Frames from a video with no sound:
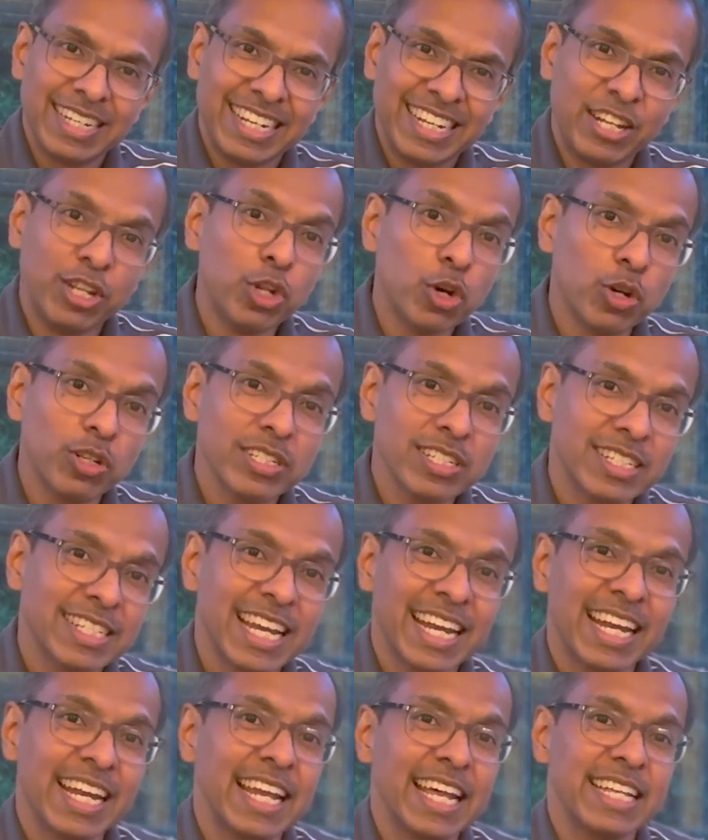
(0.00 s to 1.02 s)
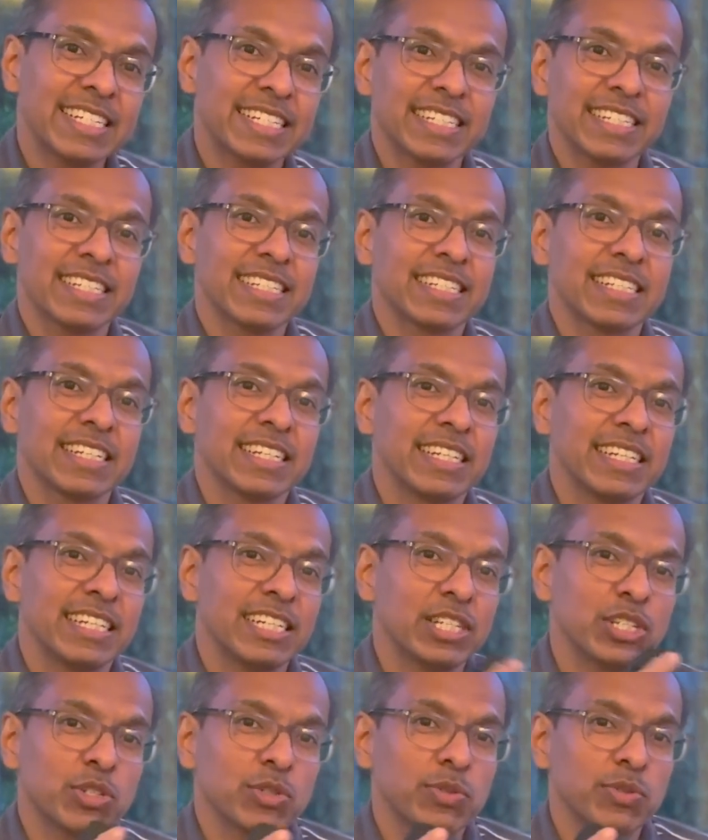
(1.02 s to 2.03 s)
non-Z lenses
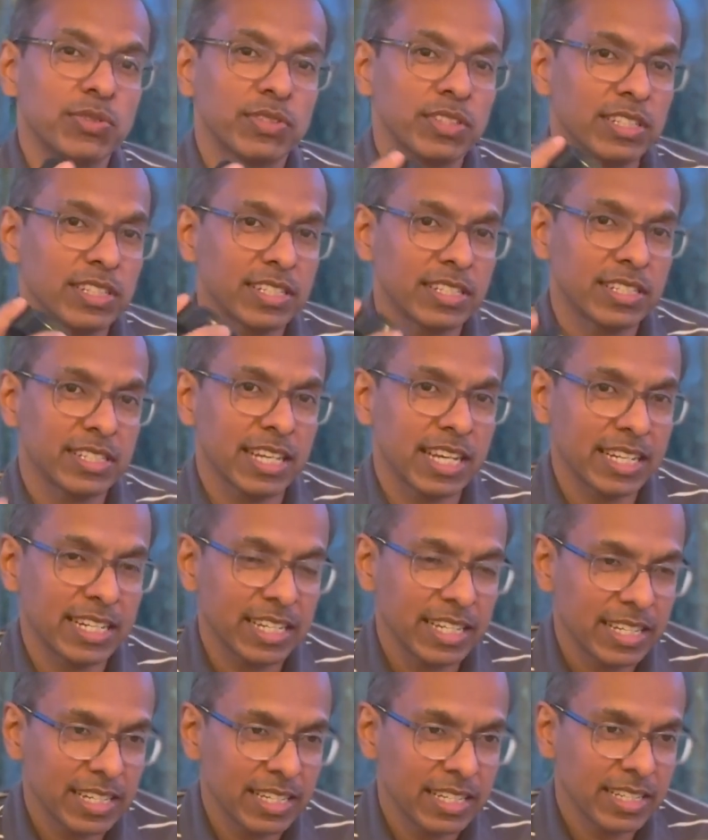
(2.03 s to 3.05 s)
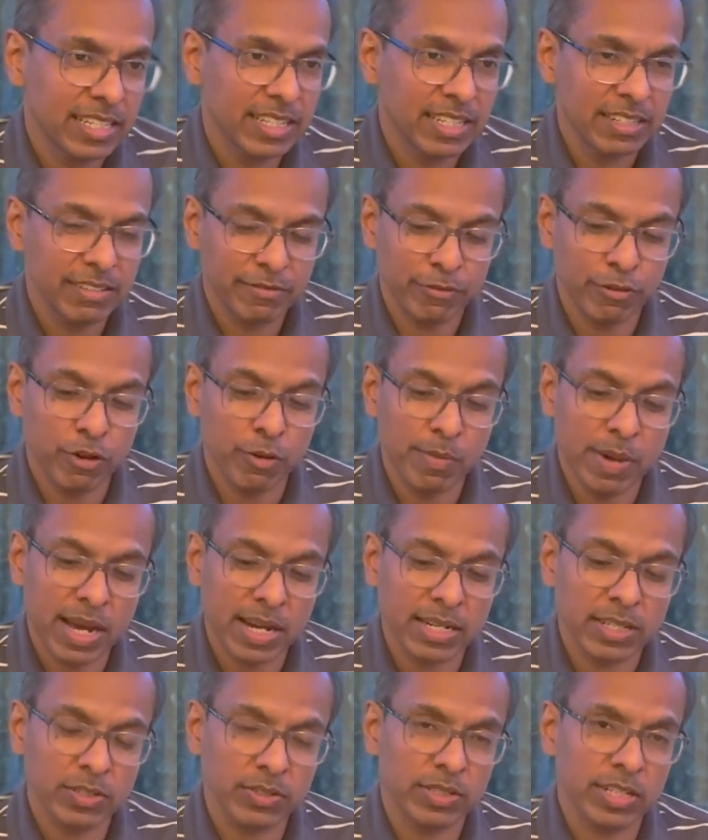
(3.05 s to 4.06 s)
into the Z
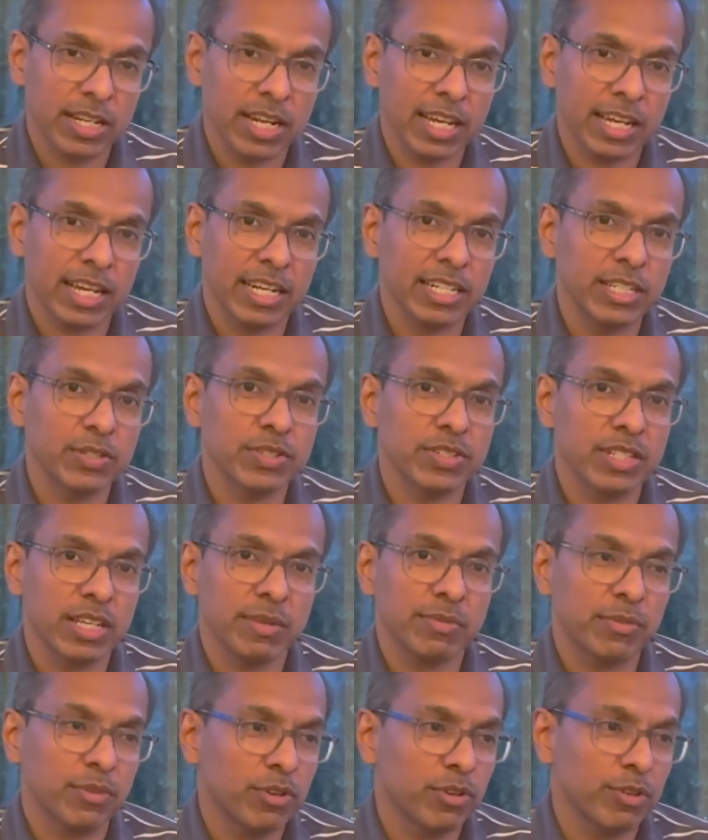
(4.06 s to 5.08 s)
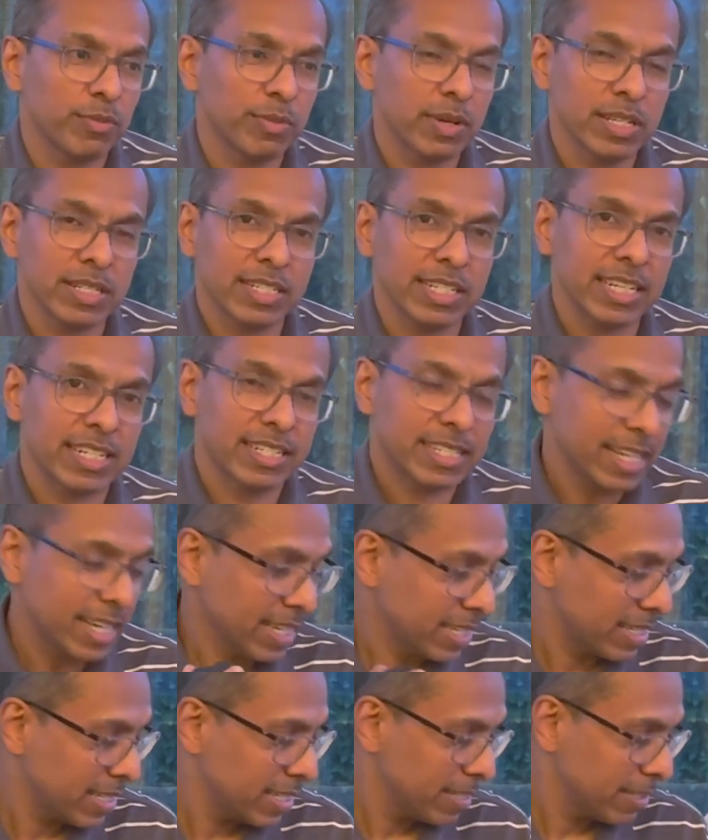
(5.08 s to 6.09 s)
format so that I can use them on my
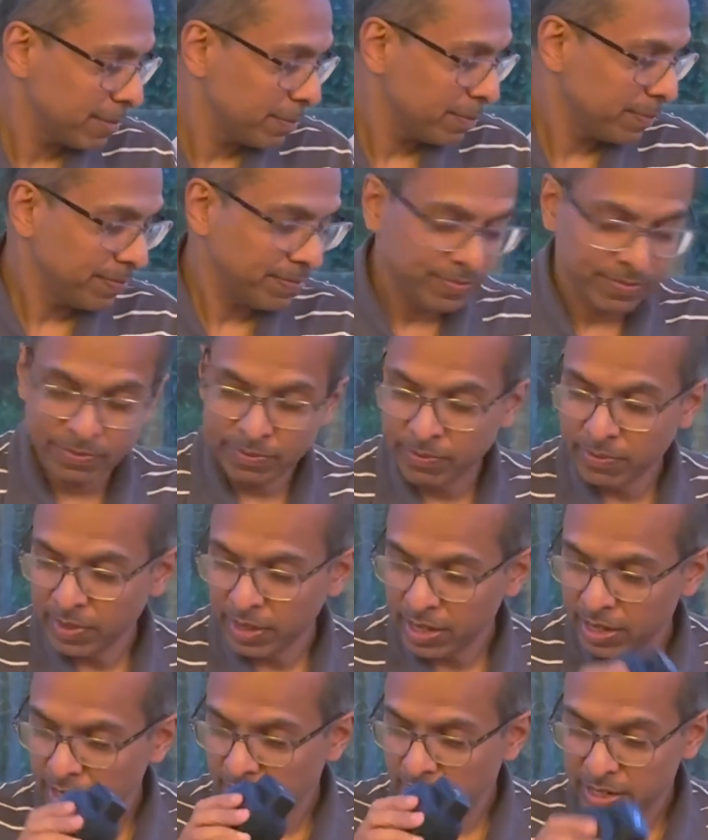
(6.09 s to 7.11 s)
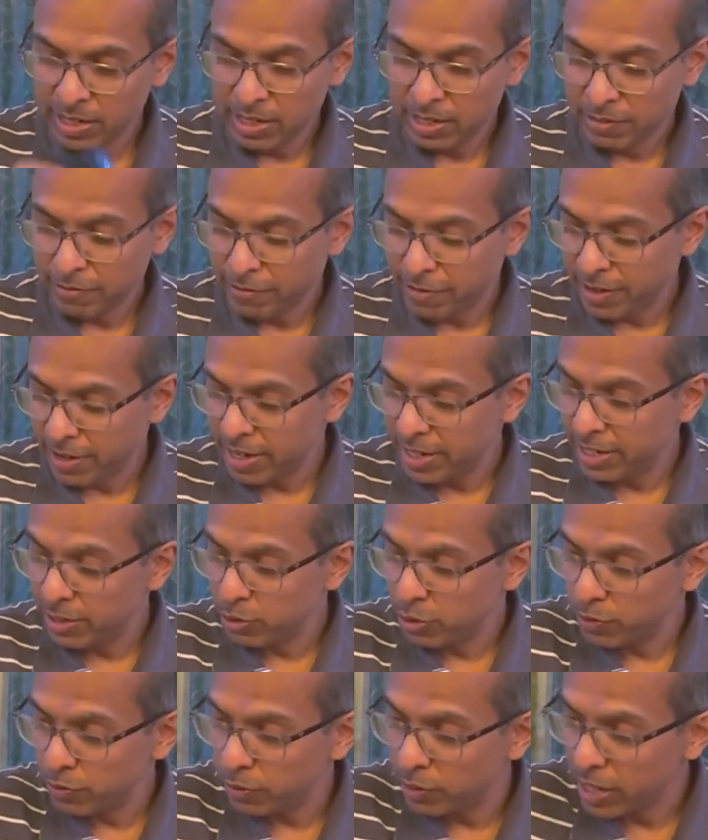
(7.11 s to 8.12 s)
Z6. Very
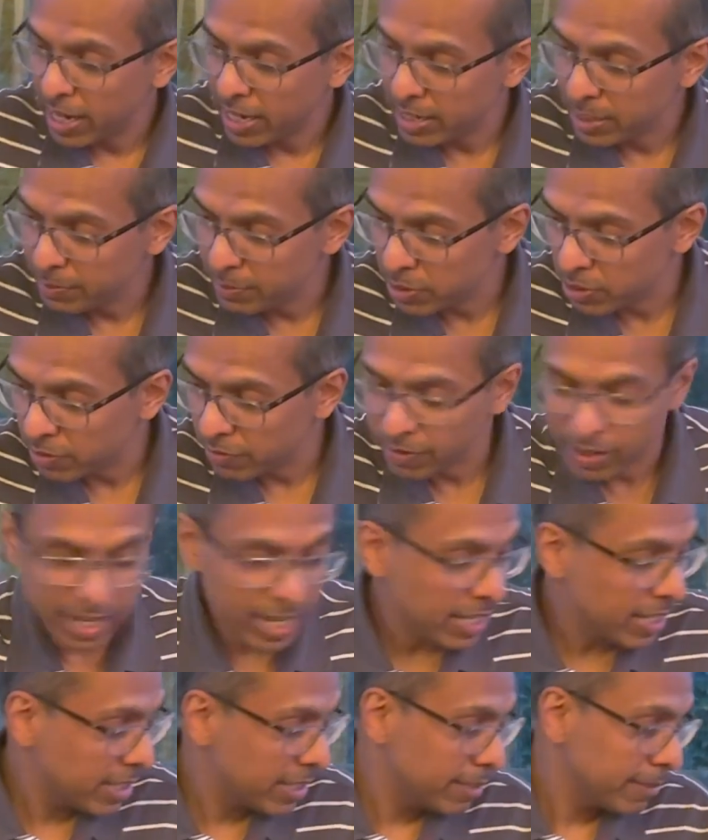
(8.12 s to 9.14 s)
useful, handy piece of kit.